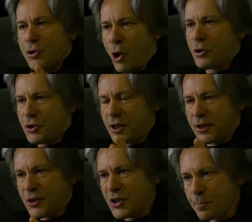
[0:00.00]
not
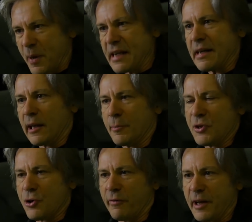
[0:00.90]
just the speed
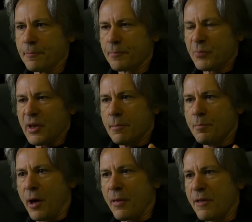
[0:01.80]
element of it,
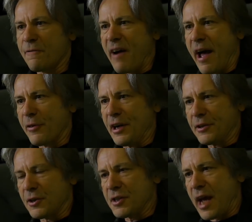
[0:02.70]
but the fact that
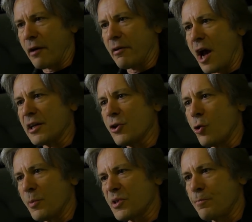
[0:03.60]
it could carry an
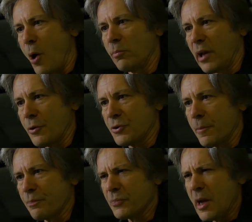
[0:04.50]
enormous bomb load.
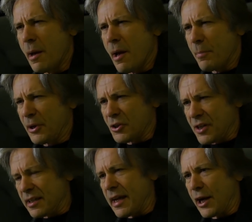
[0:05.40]
Because
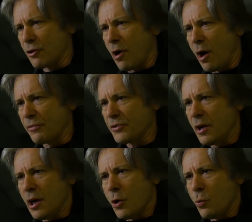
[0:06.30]
this aircraft
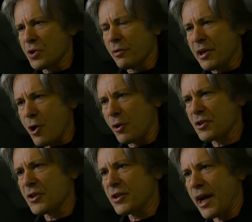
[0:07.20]
was a
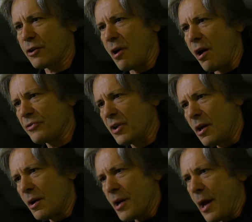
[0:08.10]
reconnaissance aircraft,
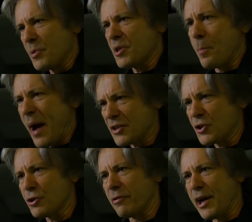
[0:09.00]
it was a
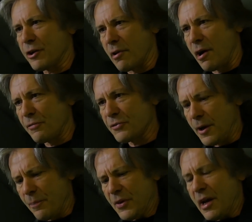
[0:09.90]
passenger aircraft,
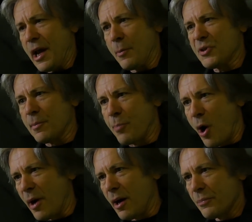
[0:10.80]
it was a
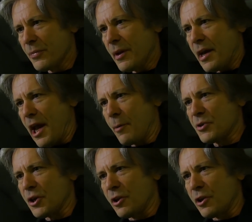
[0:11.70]
bomber, it was a